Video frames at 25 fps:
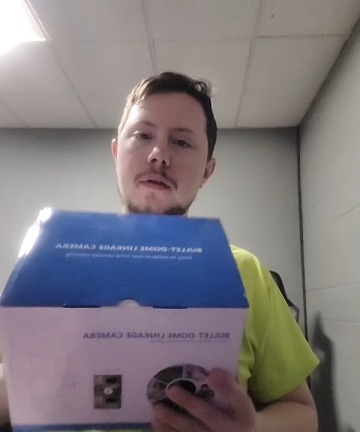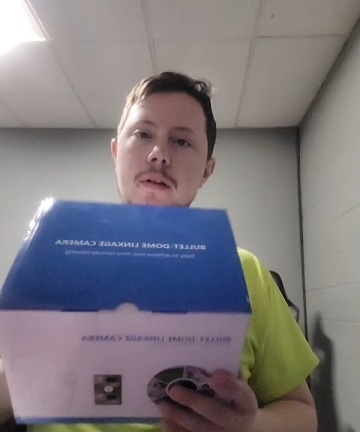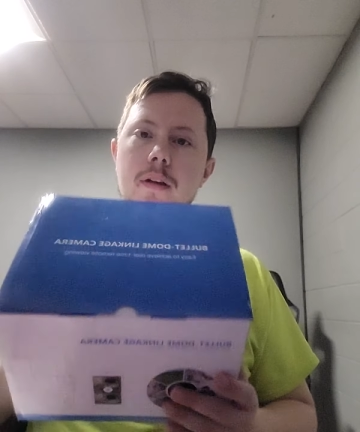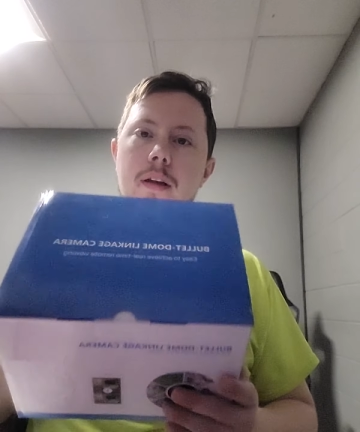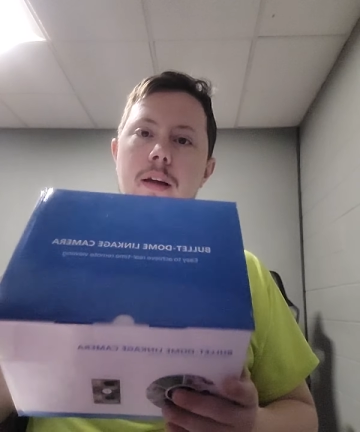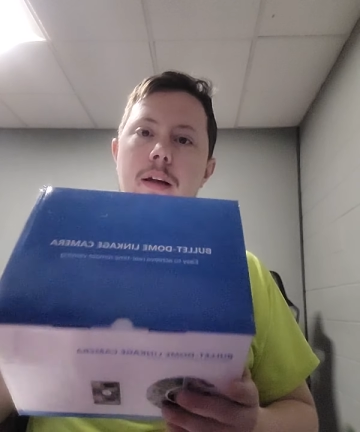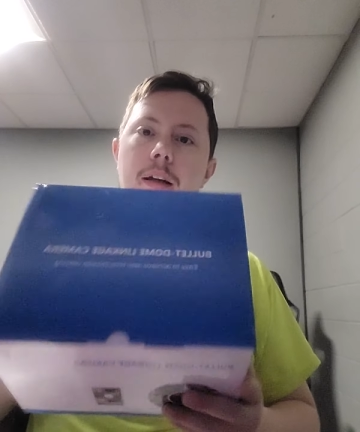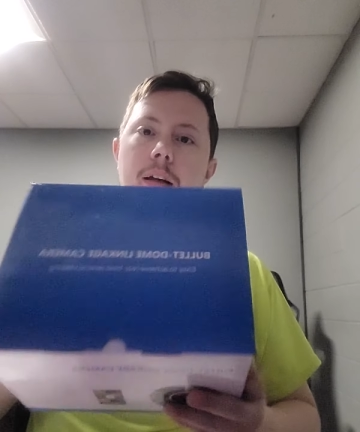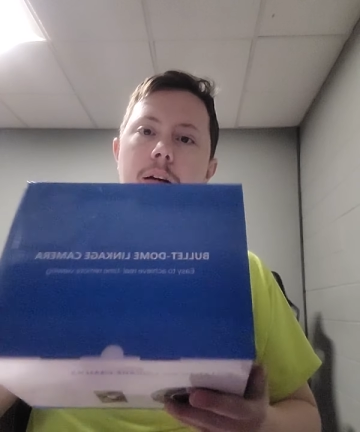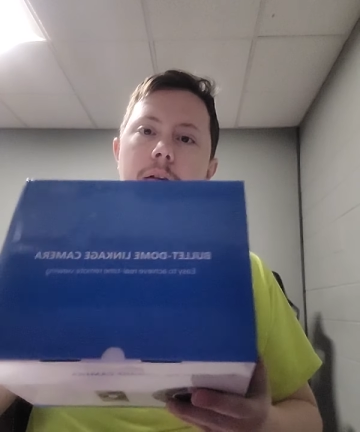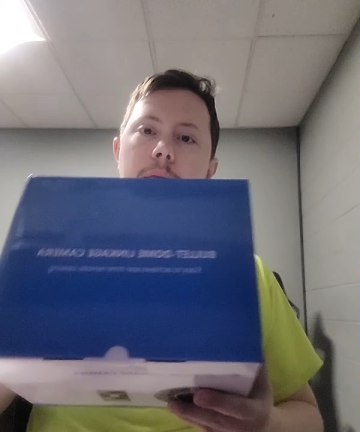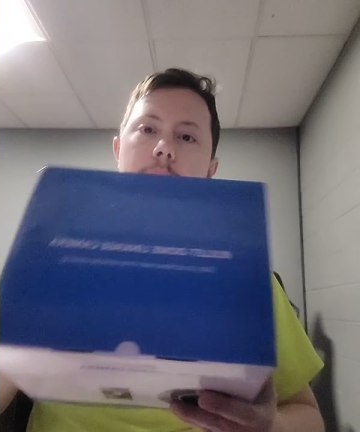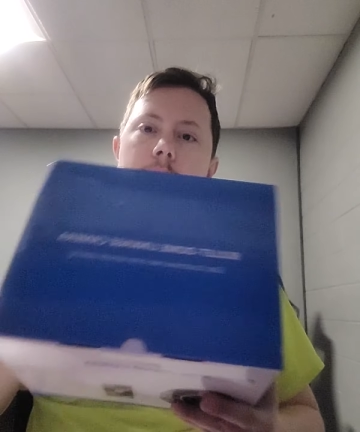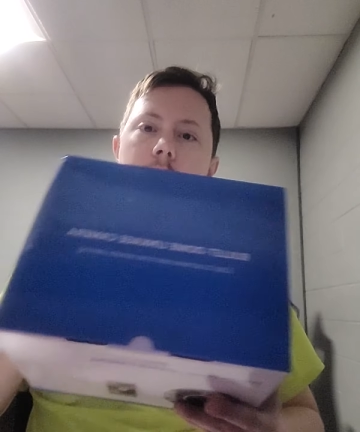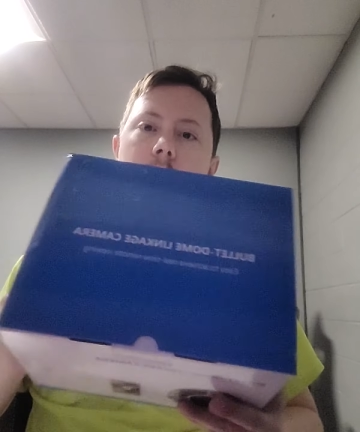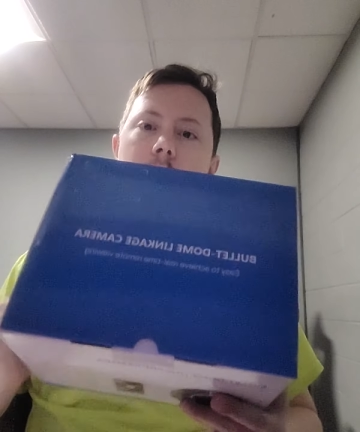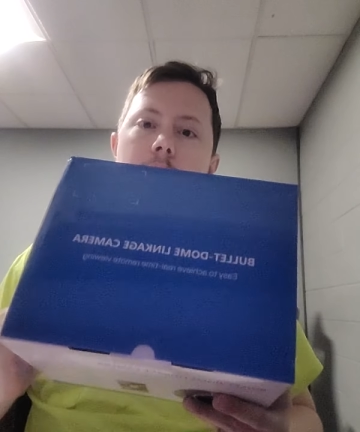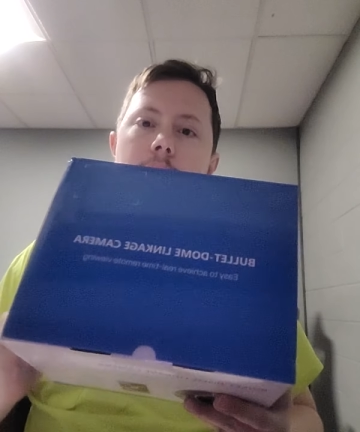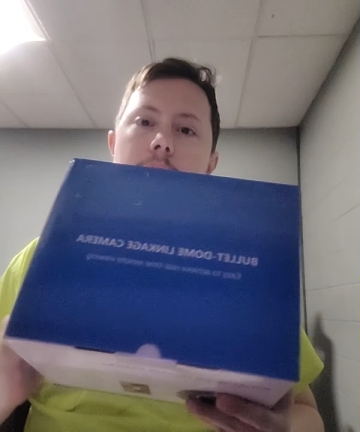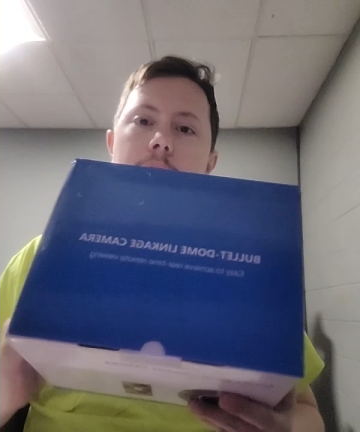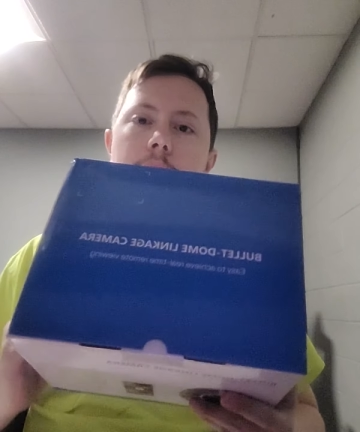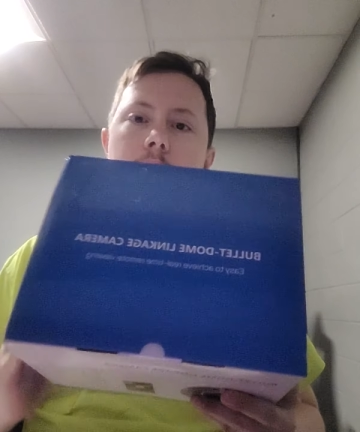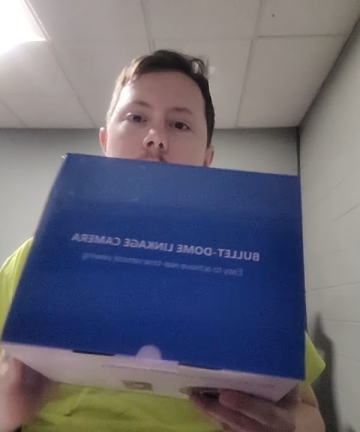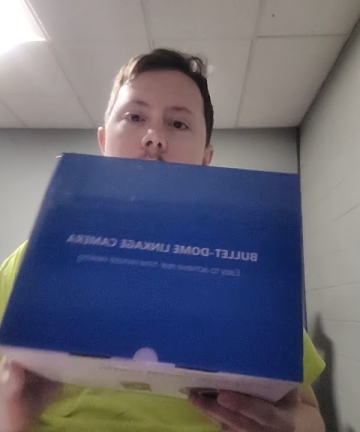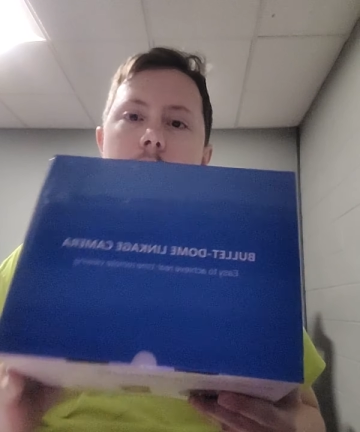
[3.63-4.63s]
Today I'll be
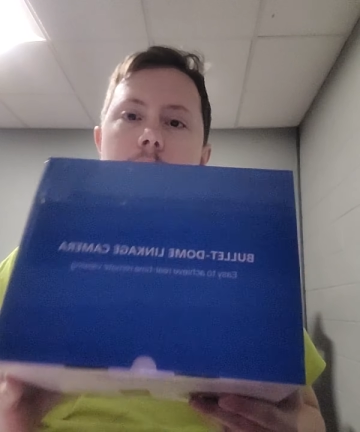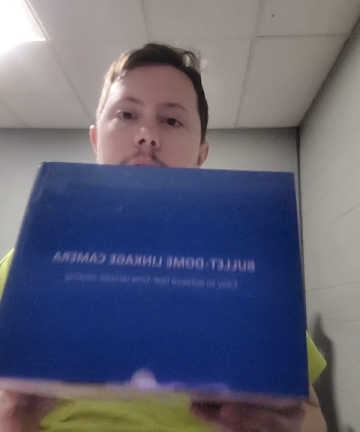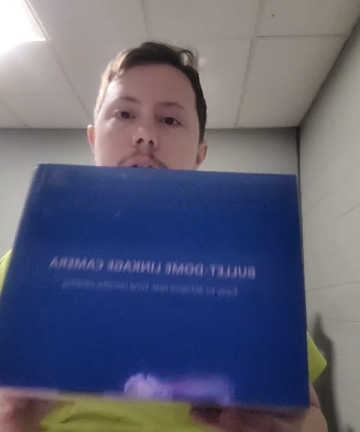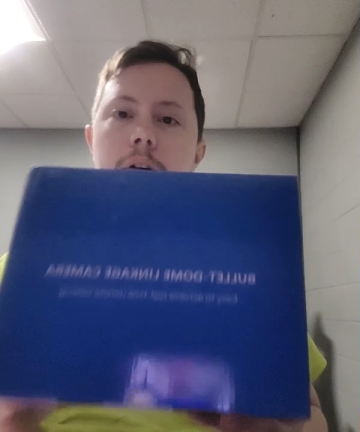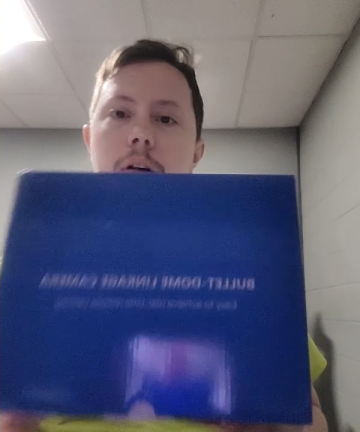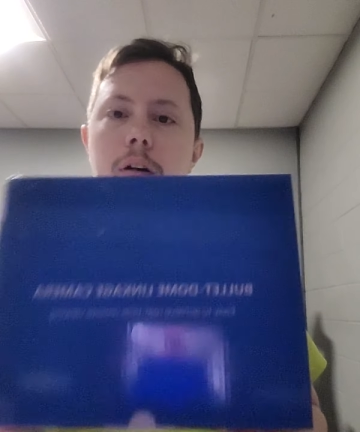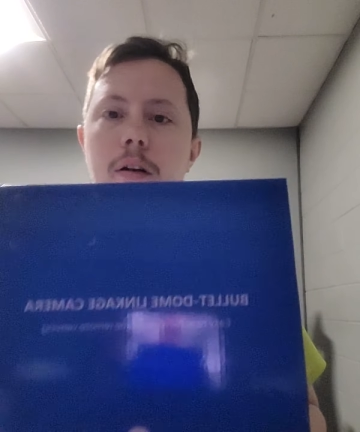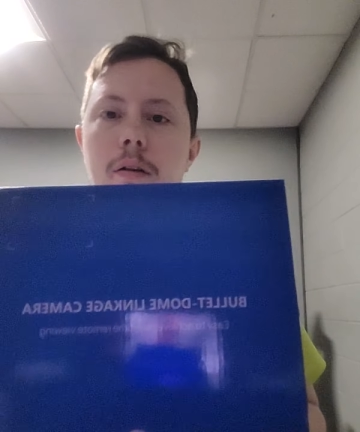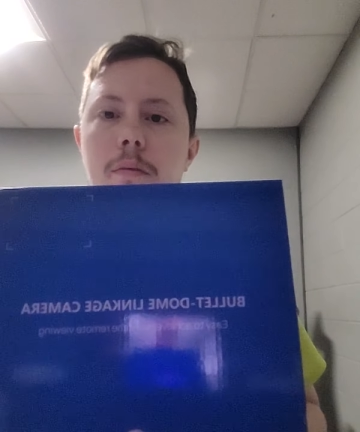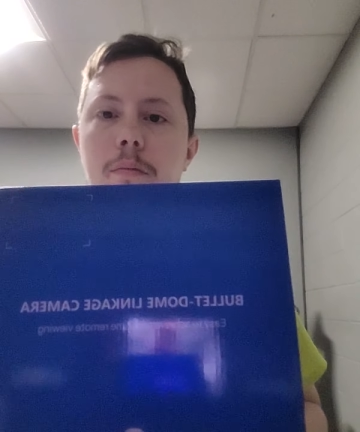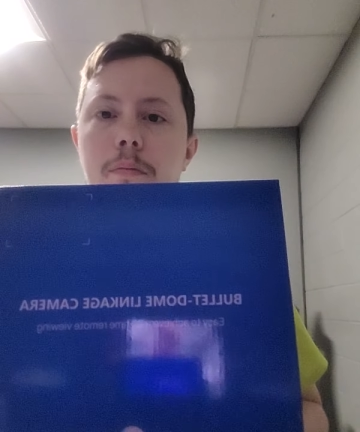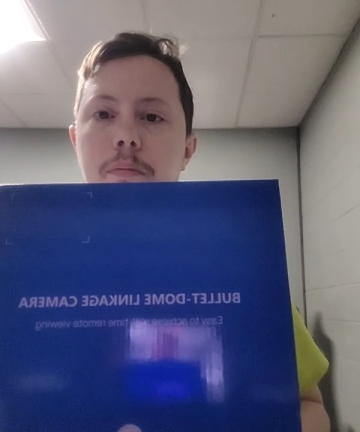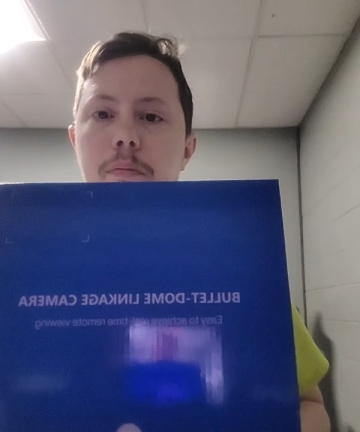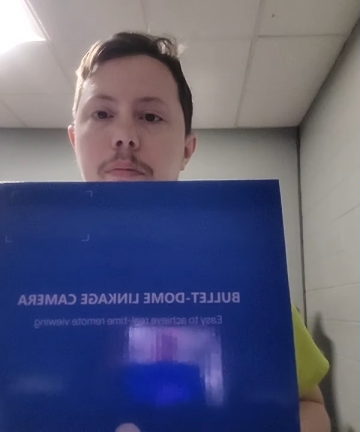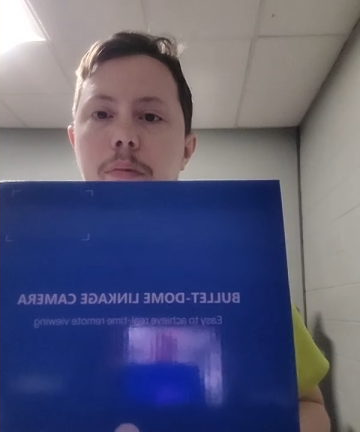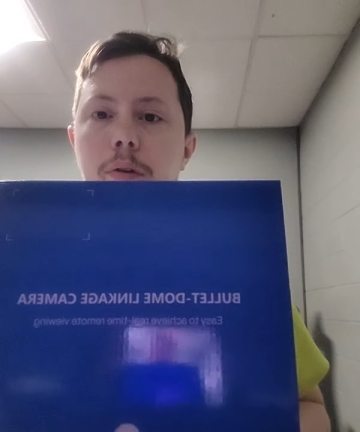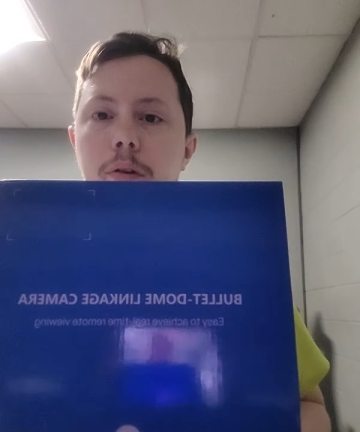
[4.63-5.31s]
going over our